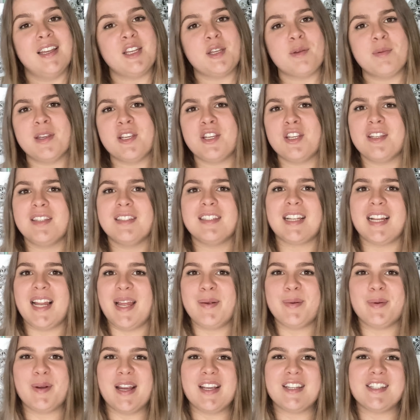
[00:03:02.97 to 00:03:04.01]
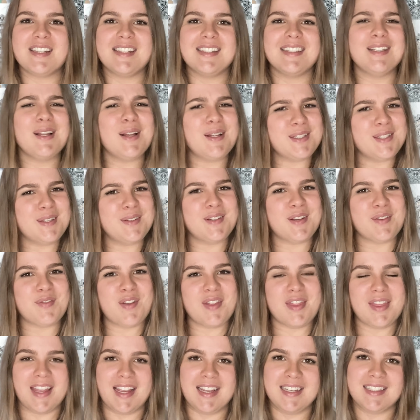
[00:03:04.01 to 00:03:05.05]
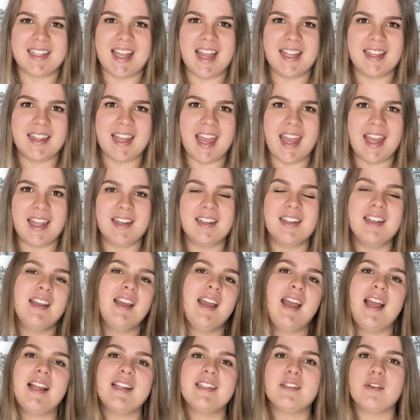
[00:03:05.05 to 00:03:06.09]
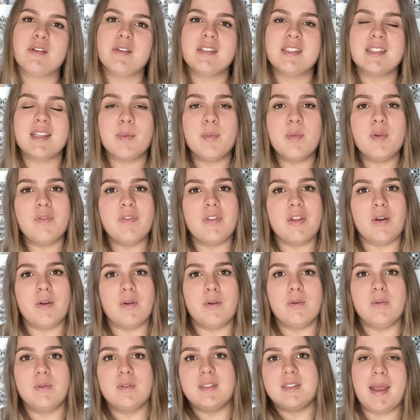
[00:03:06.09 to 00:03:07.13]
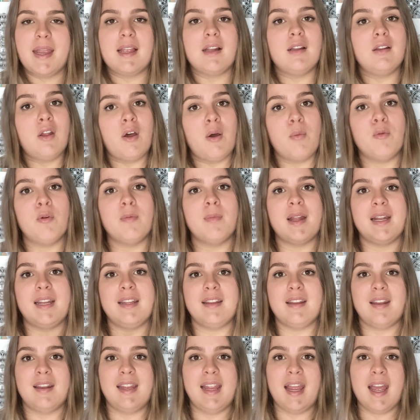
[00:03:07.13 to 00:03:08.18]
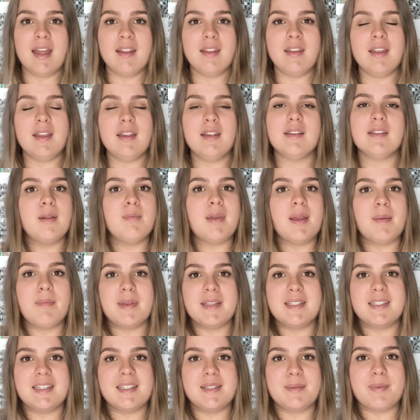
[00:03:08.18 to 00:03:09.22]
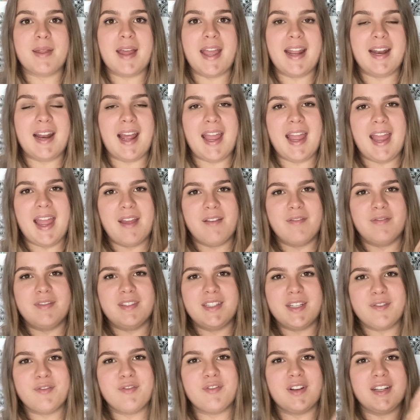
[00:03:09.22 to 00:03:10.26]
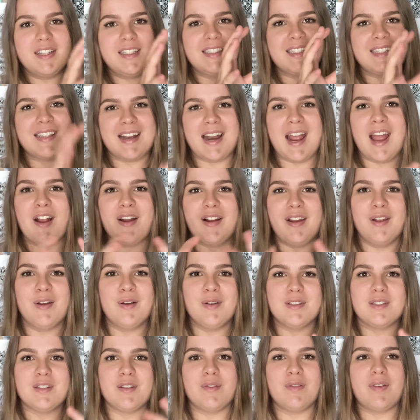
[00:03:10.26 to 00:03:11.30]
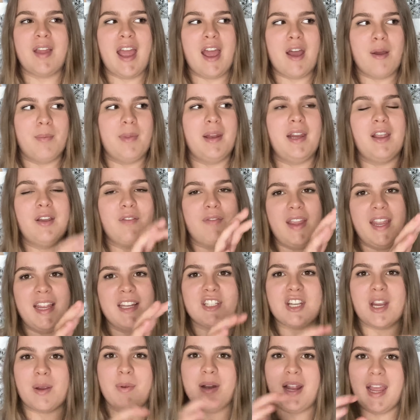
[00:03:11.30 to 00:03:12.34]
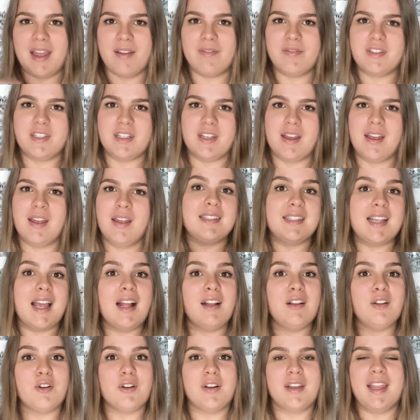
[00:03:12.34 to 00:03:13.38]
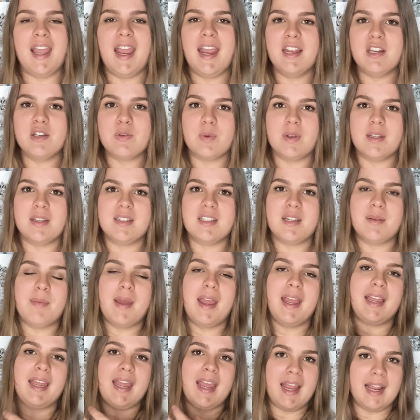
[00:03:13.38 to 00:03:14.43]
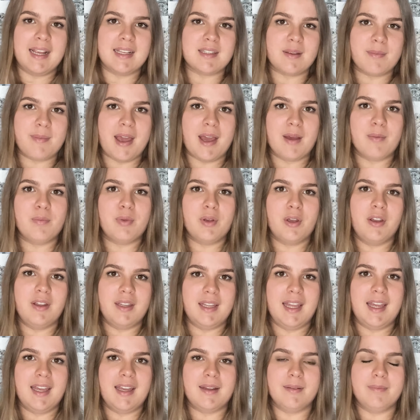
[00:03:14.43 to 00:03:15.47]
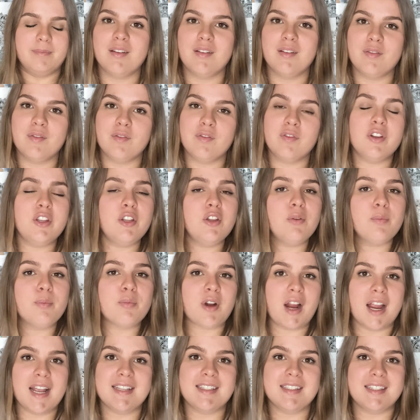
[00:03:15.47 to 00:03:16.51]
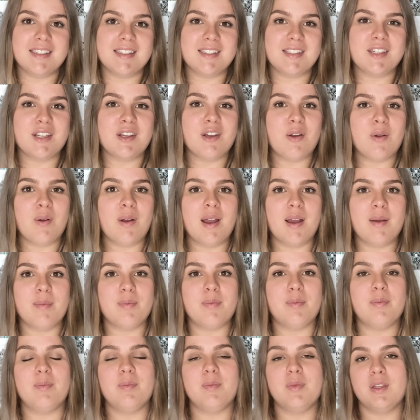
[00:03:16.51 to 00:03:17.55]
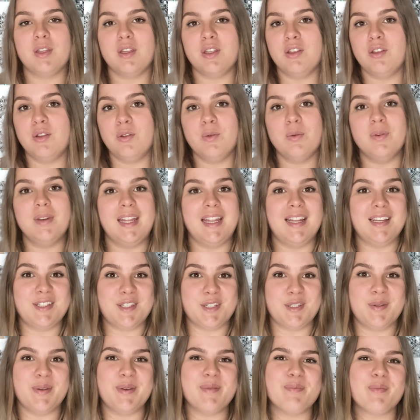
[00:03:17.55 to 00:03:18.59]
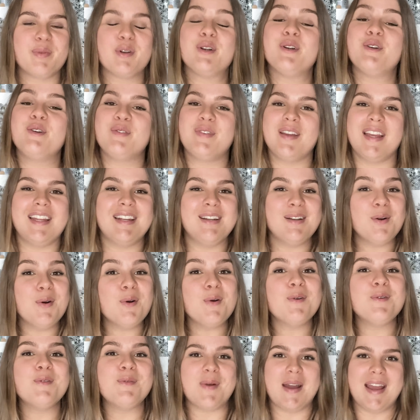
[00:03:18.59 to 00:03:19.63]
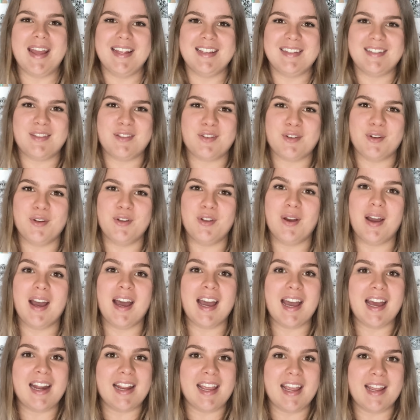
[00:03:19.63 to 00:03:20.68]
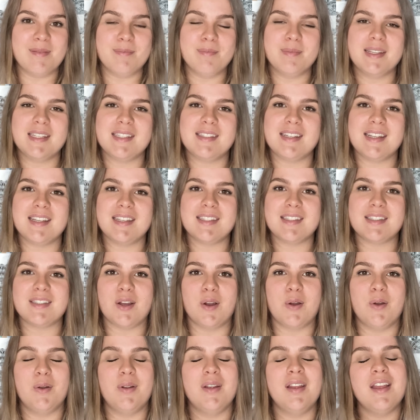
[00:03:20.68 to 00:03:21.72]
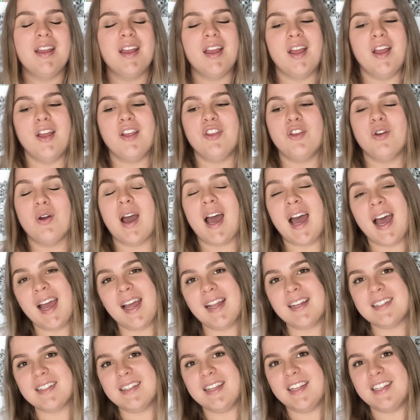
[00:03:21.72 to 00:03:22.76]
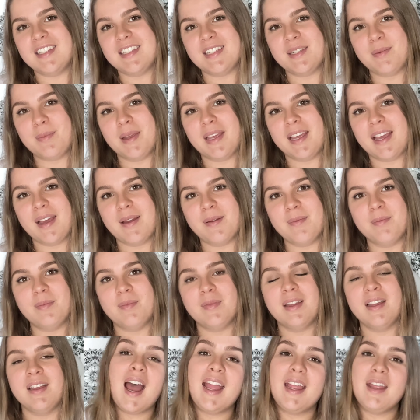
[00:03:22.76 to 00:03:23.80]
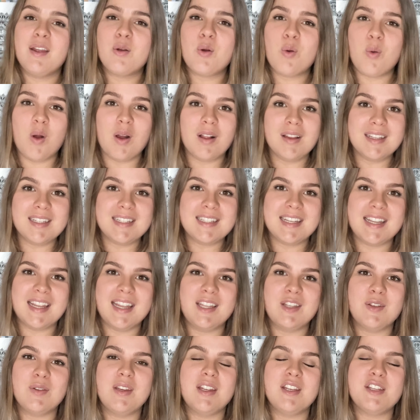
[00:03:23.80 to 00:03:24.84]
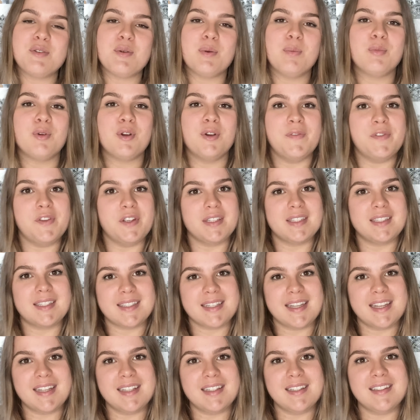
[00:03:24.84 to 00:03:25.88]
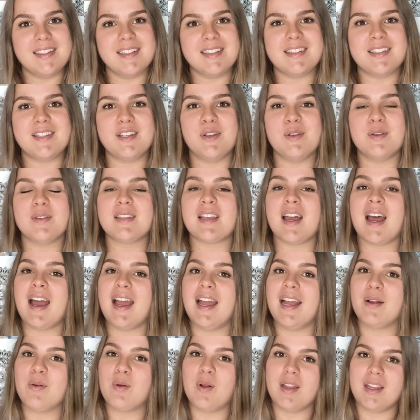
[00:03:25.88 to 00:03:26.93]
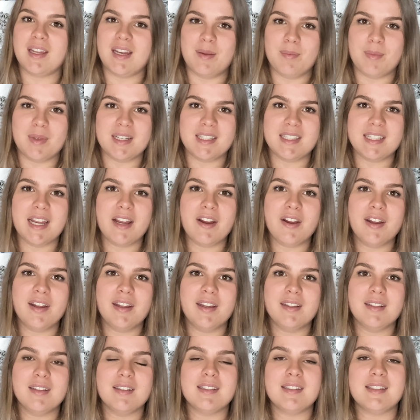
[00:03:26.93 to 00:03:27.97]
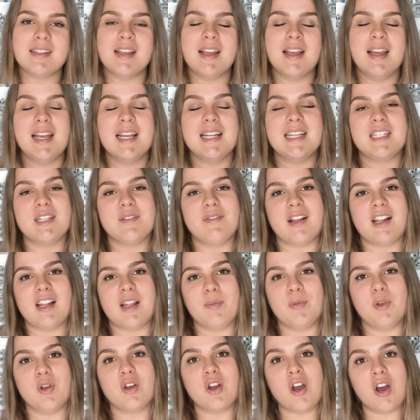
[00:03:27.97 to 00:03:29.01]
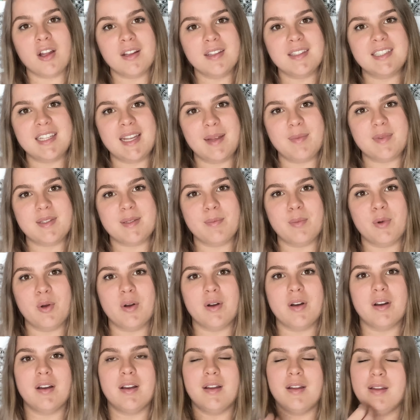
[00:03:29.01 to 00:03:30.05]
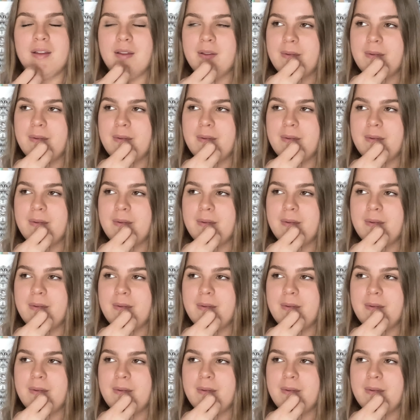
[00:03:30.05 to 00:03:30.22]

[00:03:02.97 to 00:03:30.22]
commissions, collaborations, lots of different things like that. And so some of those make a lot more money than the other. In my business plan I have different scenarios of how many of each I would have to sell or engage with to make X amount per year. For your prices to go up, you need to improve in all ways through your art and business. So your art needs to become higher quality, you need to improve your skills, use higher quality materials, develop your concepts more,